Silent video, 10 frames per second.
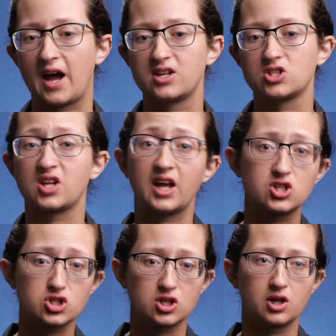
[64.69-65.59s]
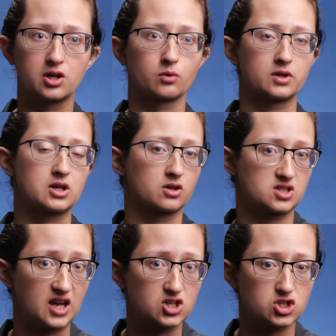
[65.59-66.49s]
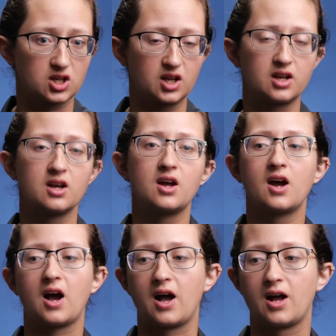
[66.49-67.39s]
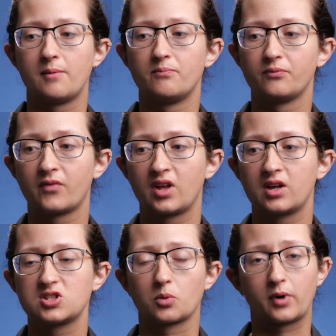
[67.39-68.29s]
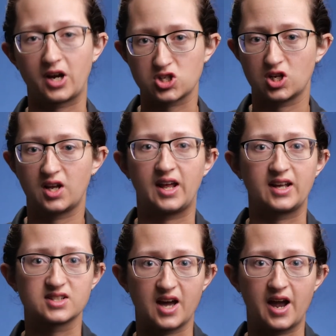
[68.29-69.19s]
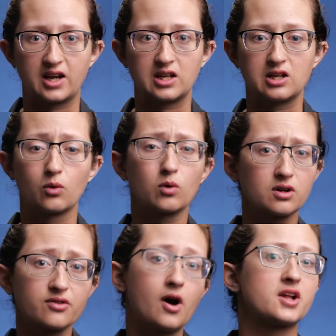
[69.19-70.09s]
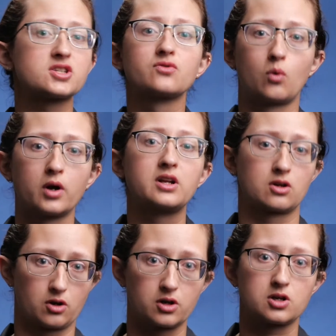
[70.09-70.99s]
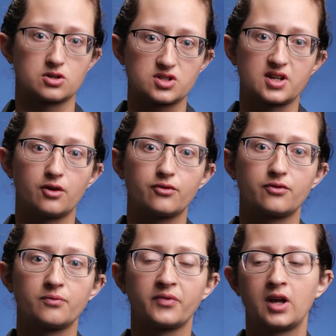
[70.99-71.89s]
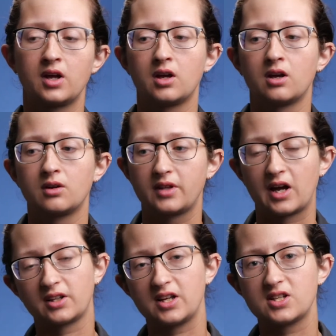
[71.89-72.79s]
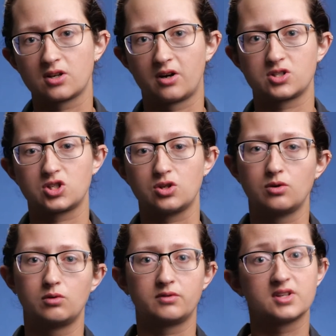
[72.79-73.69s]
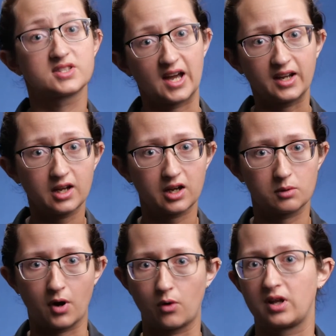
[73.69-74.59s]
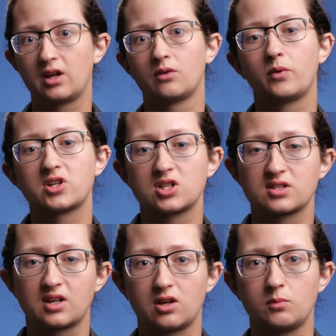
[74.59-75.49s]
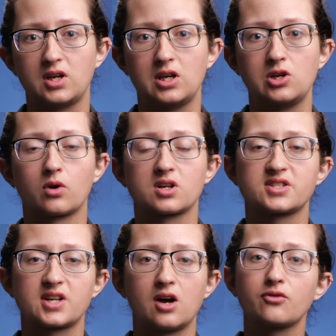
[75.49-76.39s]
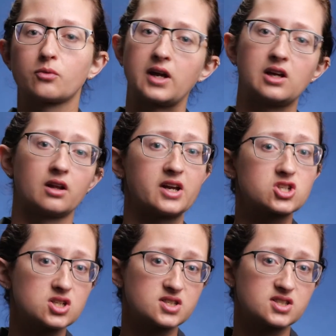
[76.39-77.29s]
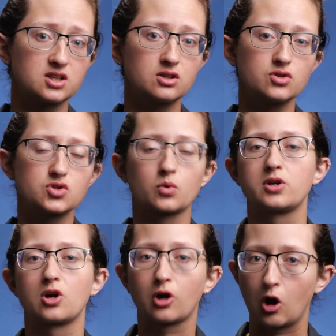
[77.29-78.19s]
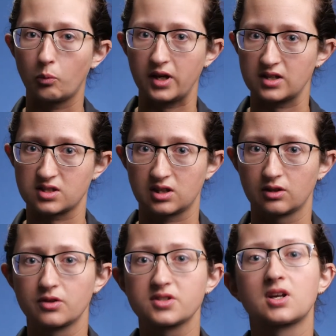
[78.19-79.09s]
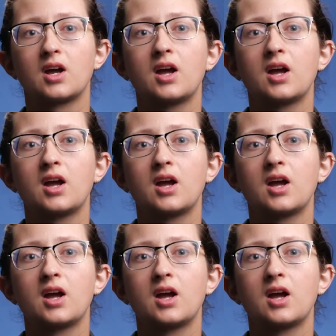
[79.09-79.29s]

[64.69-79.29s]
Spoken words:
agitation or irritation, depression, anxiety, or thoughts of wanting to hurt yourself. That leads on to the second component, which is going to be your self-regulation skills or your coping skills.